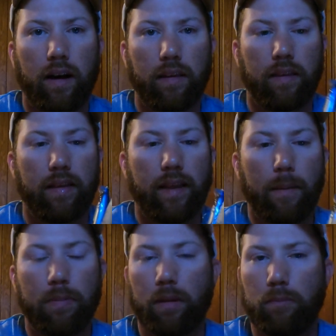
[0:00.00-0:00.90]
the
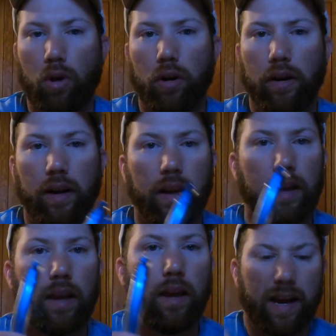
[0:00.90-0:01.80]
depth I'm
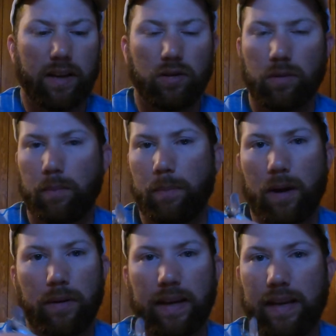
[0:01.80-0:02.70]
targeting. I use them
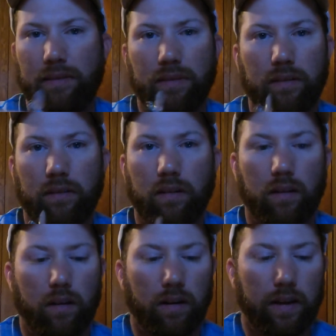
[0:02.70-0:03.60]
about
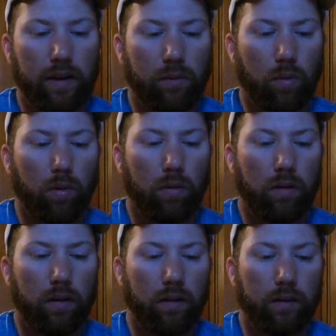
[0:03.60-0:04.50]
equal,
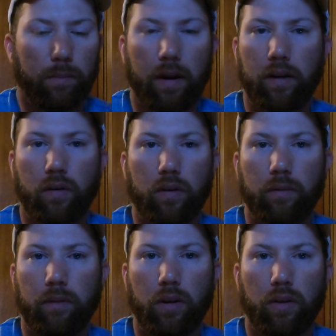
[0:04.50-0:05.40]
depending
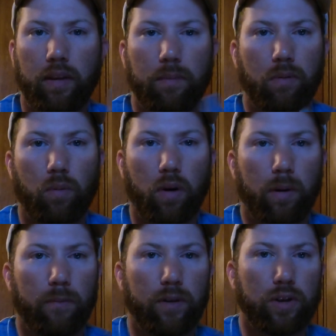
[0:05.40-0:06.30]
on, you know, the depth of water
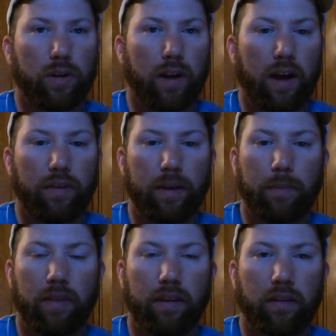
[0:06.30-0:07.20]
I'm fishing and how deep
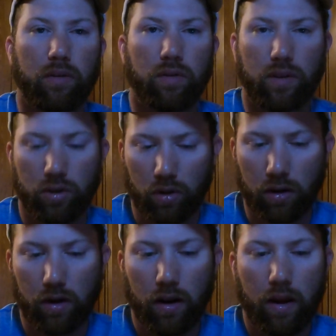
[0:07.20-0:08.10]
I think those fish
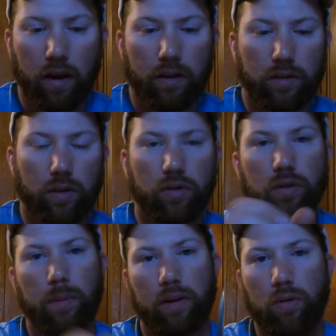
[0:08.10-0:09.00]
are. So those
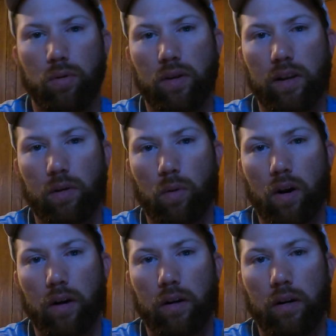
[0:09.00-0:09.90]
are my 2 clear
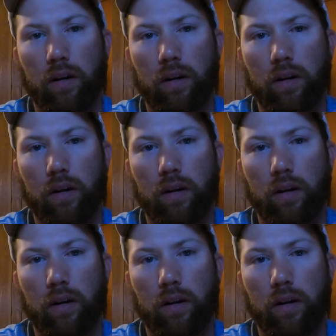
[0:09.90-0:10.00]
water